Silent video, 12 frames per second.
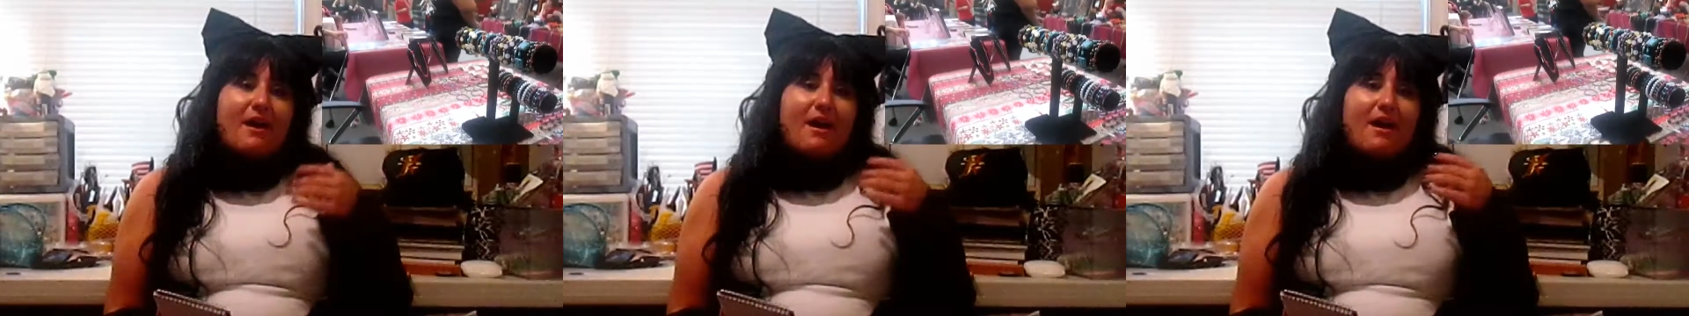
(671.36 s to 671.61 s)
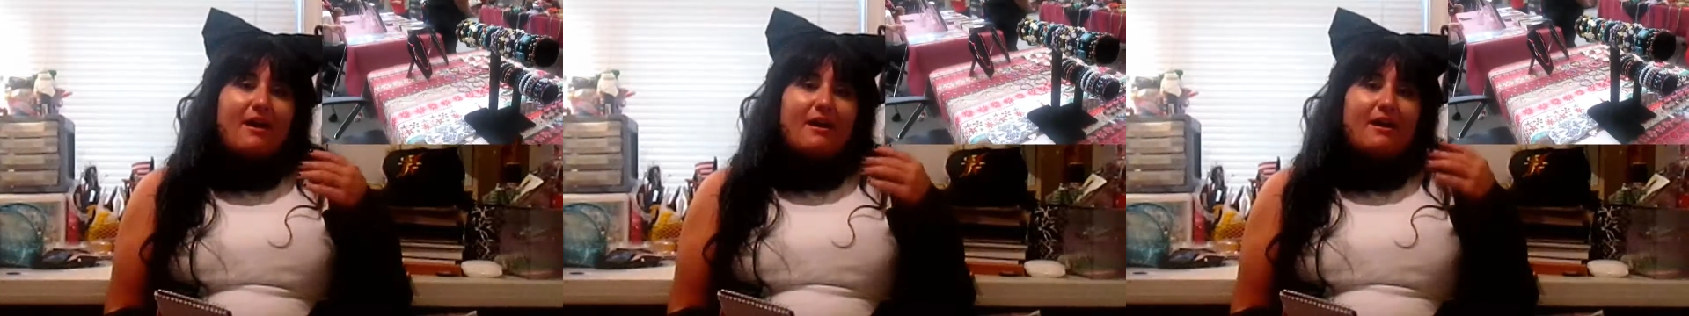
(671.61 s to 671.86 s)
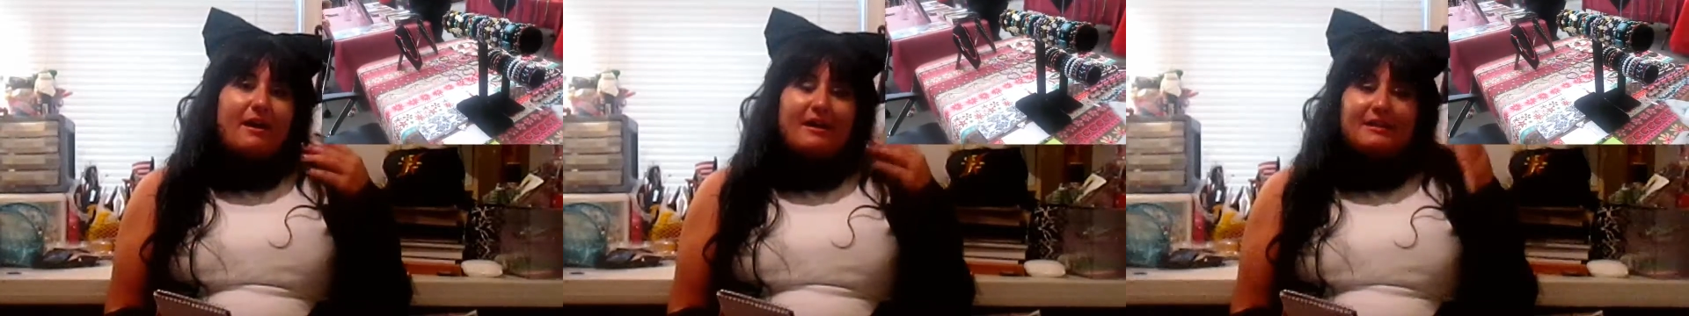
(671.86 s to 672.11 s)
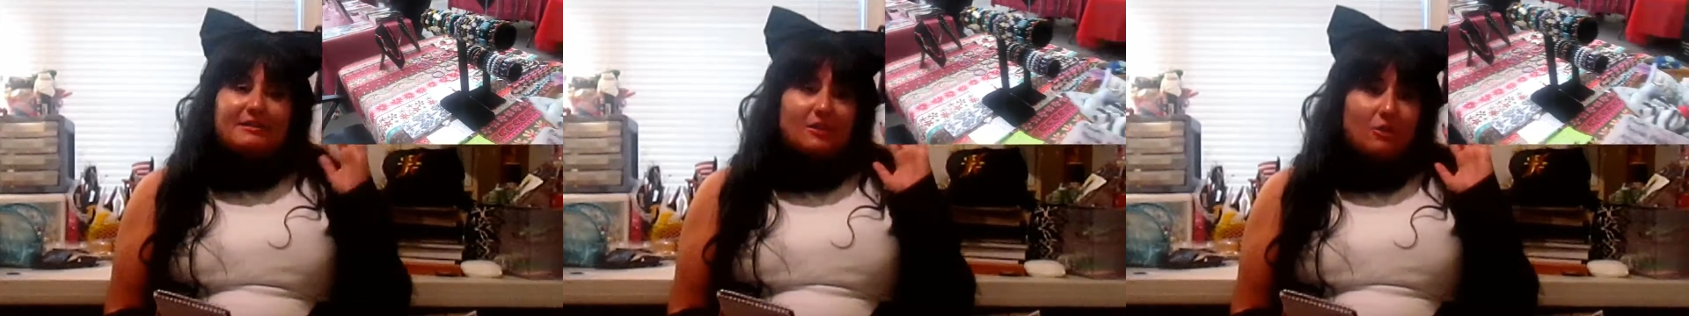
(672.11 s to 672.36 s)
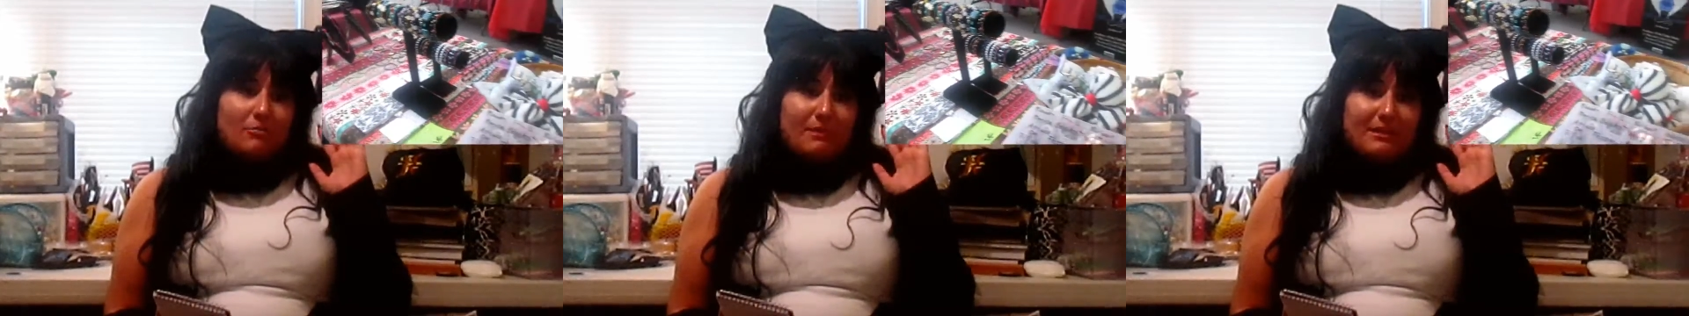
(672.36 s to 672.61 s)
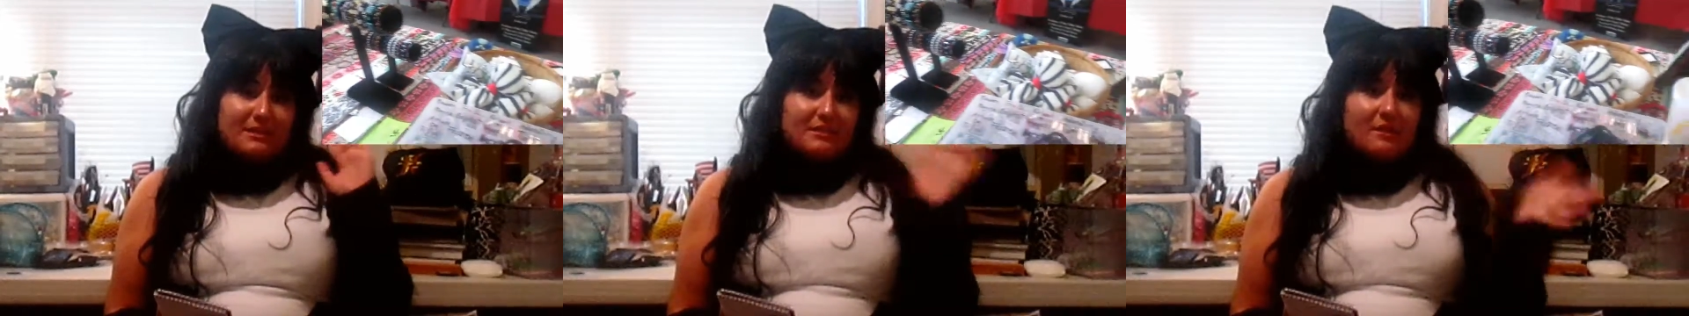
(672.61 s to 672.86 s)
I sold
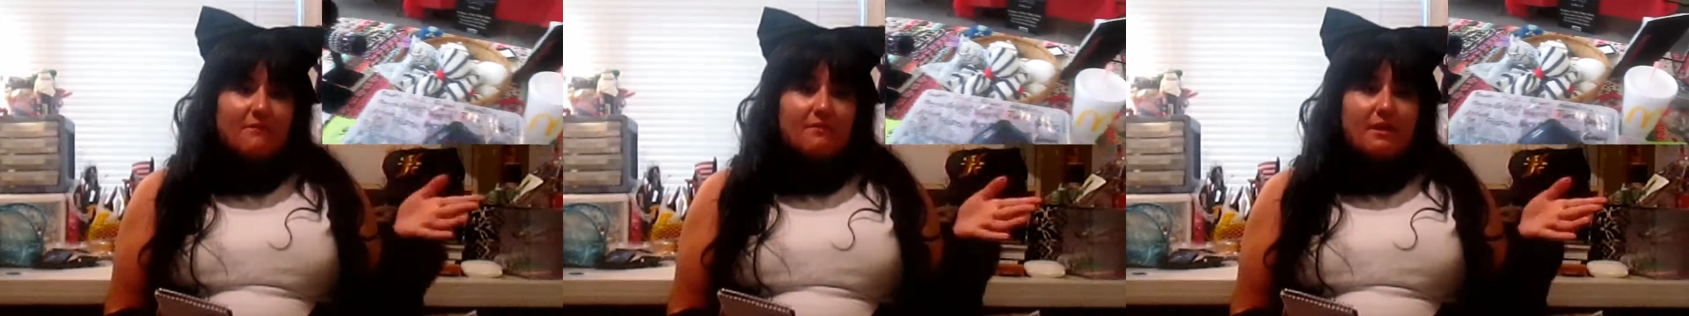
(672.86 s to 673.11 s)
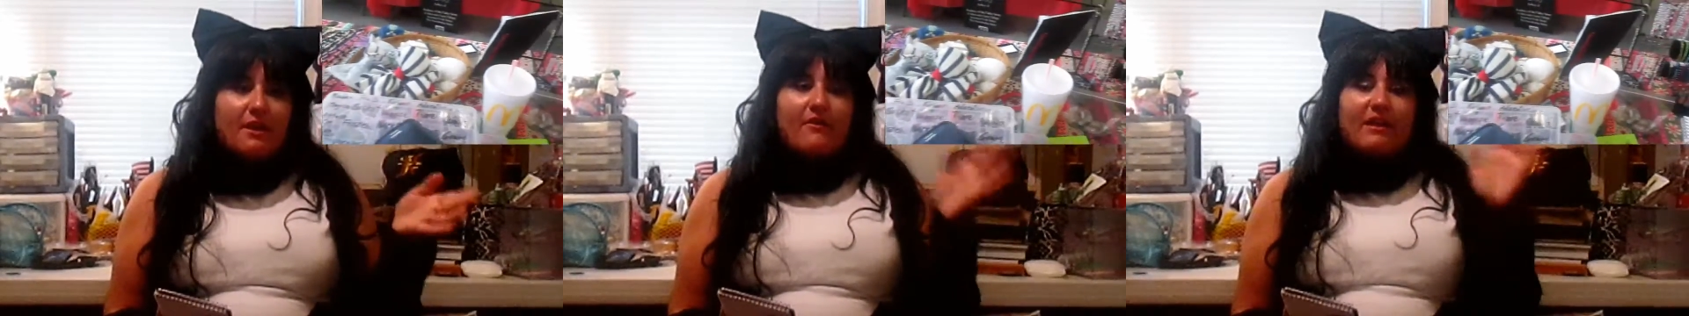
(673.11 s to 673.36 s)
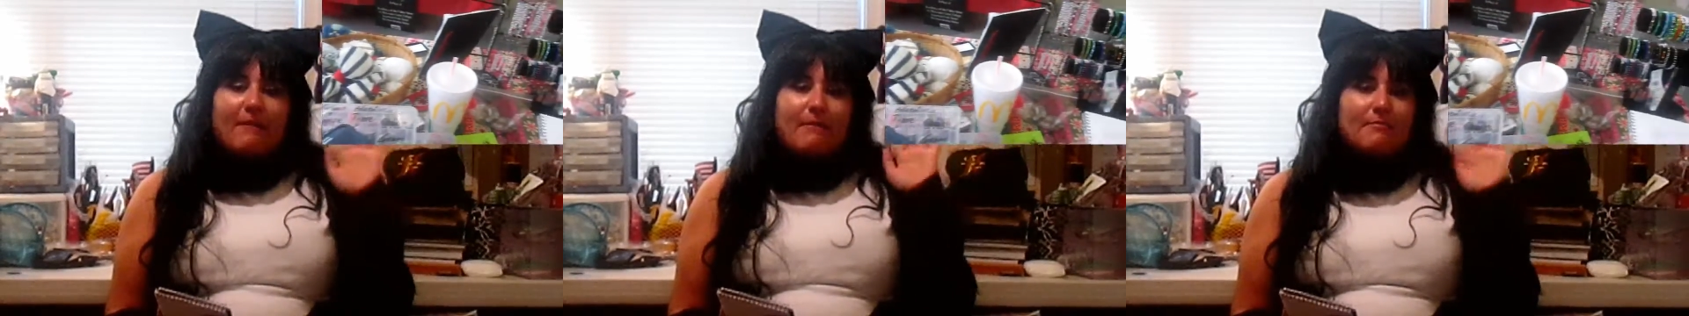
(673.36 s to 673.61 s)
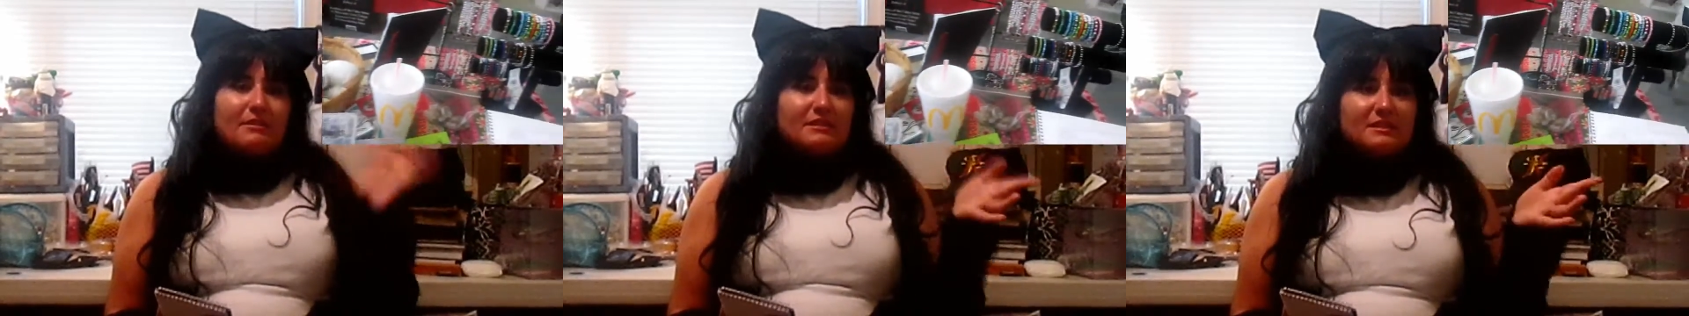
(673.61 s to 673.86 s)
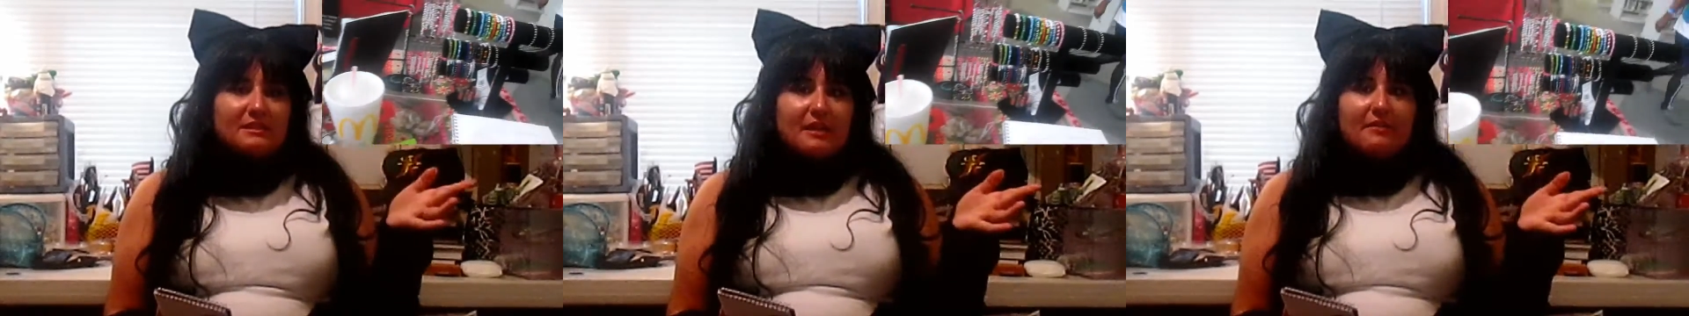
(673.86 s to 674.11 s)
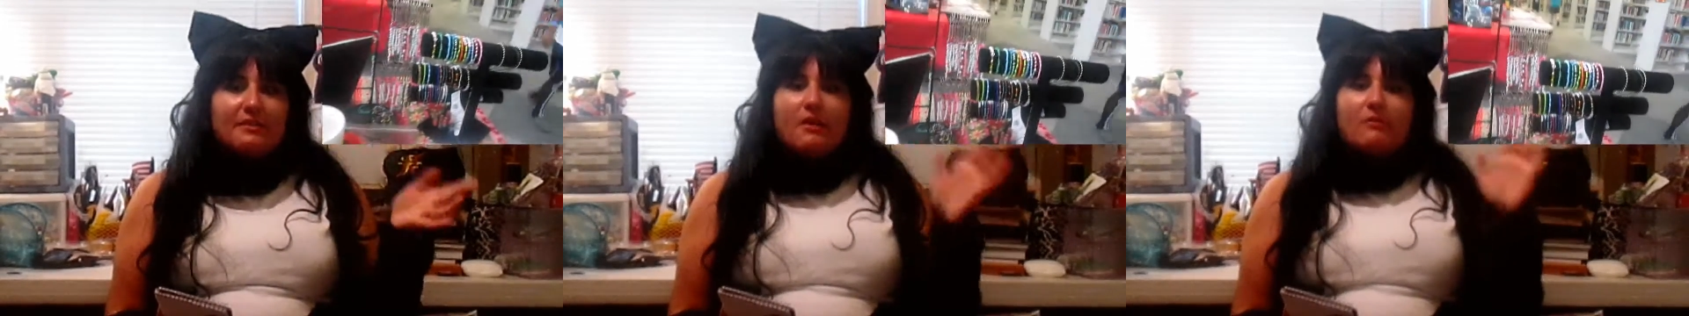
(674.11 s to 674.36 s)
my stuff there, got my business
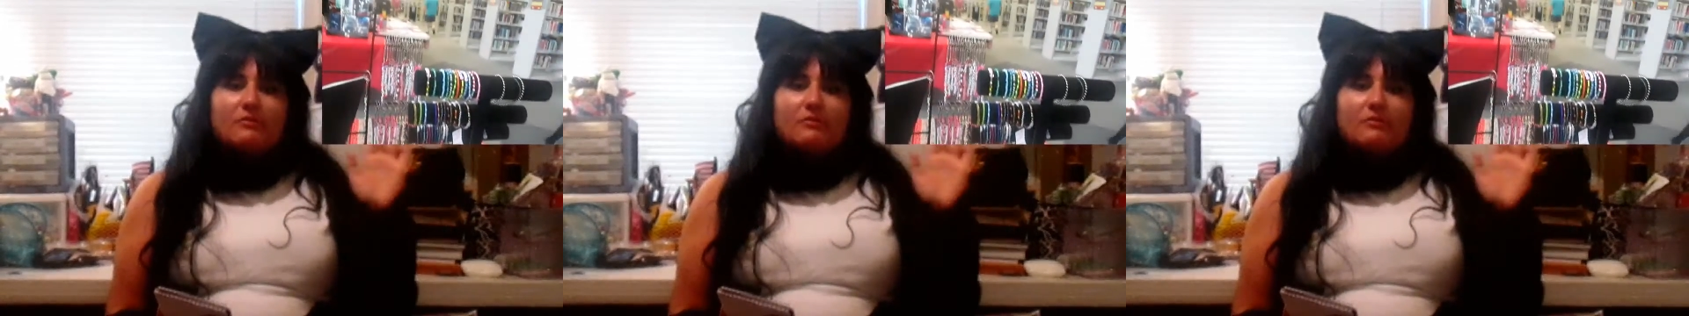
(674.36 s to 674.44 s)
out there.